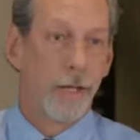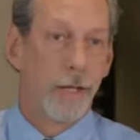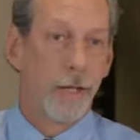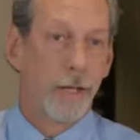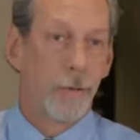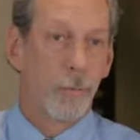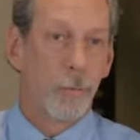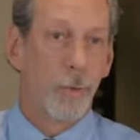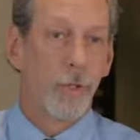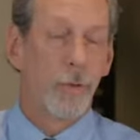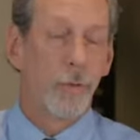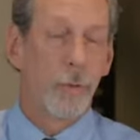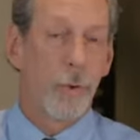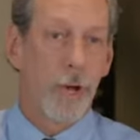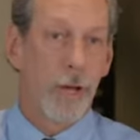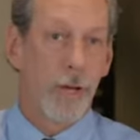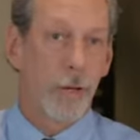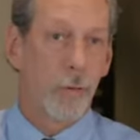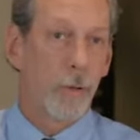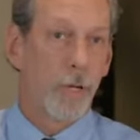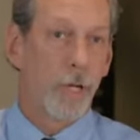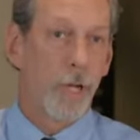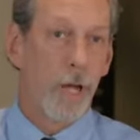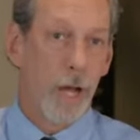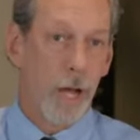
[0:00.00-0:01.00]
and we try
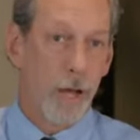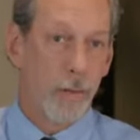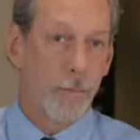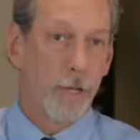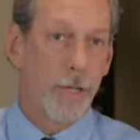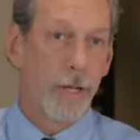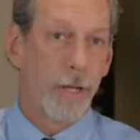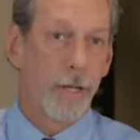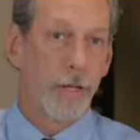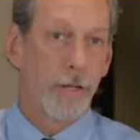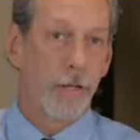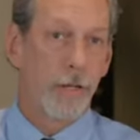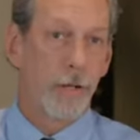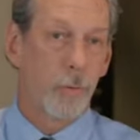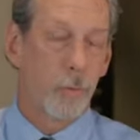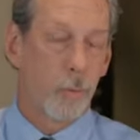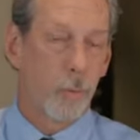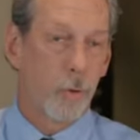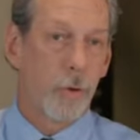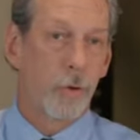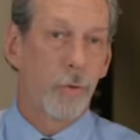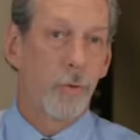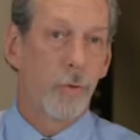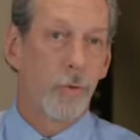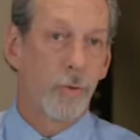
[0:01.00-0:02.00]
to accommodate and
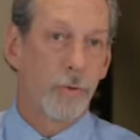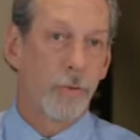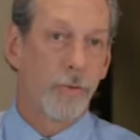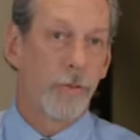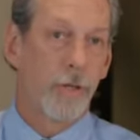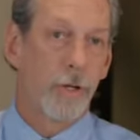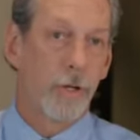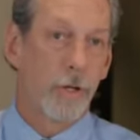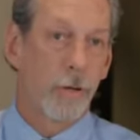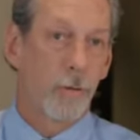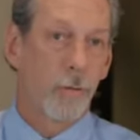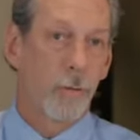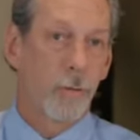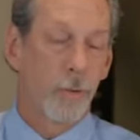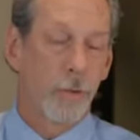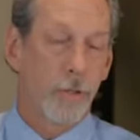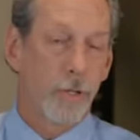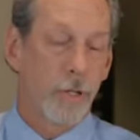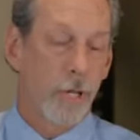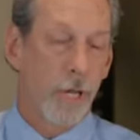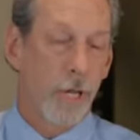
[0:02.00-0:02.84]
work with, uh, with